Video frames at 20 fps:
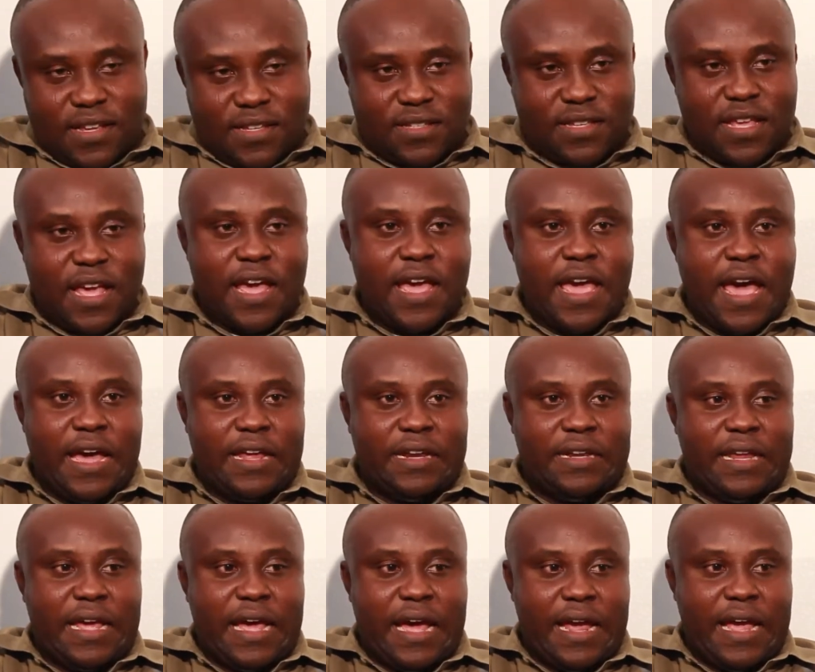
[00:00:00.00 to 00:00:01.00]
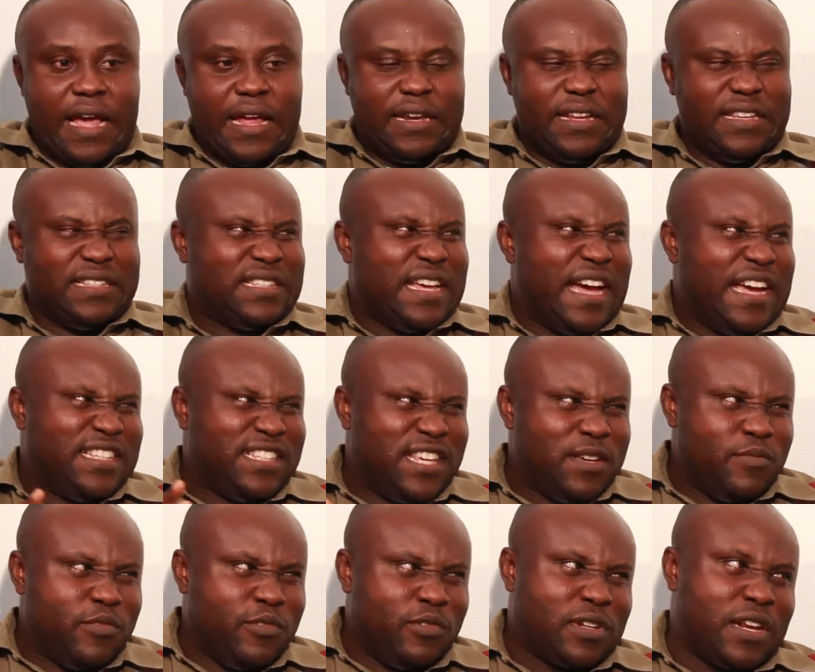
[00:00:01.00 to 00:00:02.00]
Yes, I had a
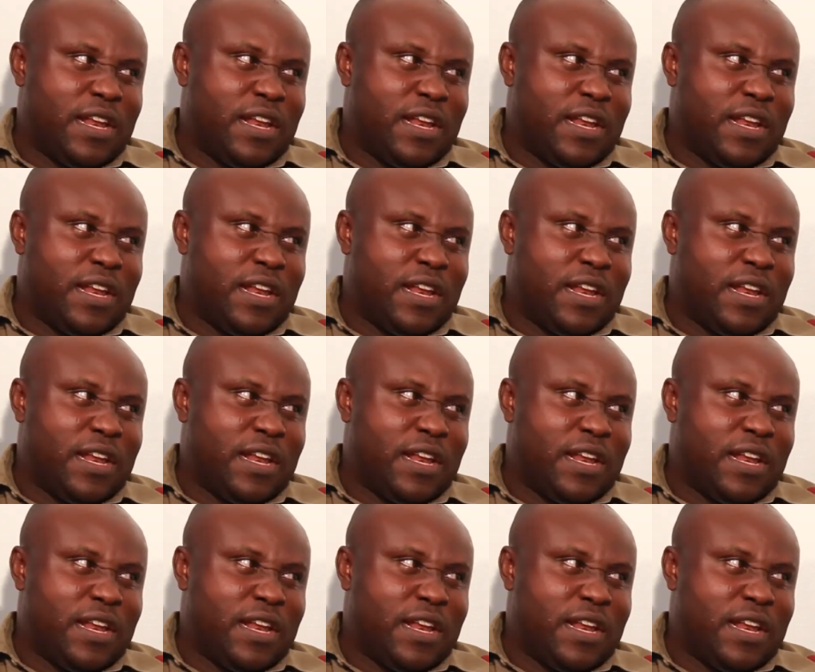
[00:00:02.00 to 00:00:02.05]
sizable